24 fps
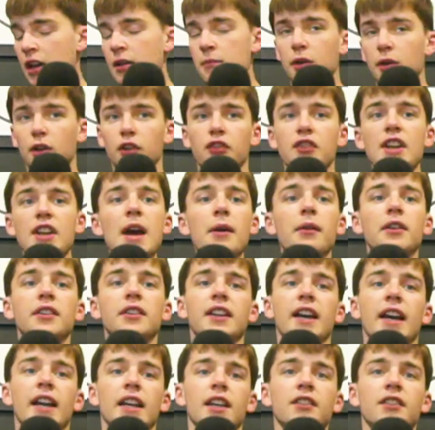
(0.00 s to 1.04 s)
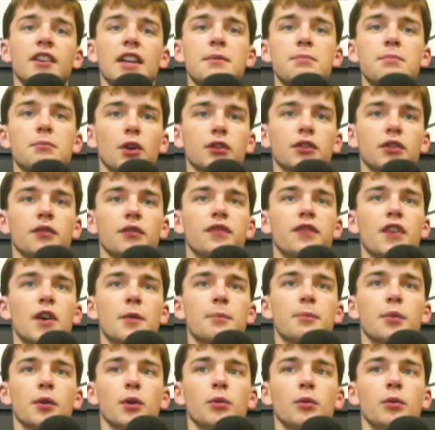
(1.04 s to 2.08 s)
Because nowadays, in modern
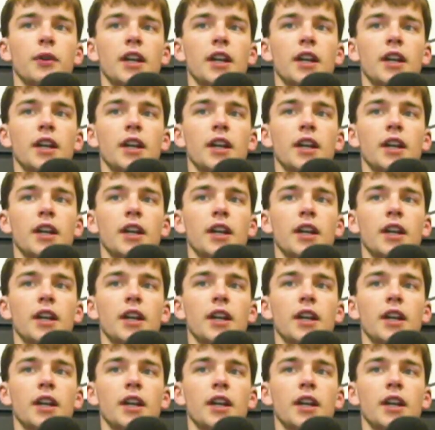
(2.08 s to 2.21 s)
football,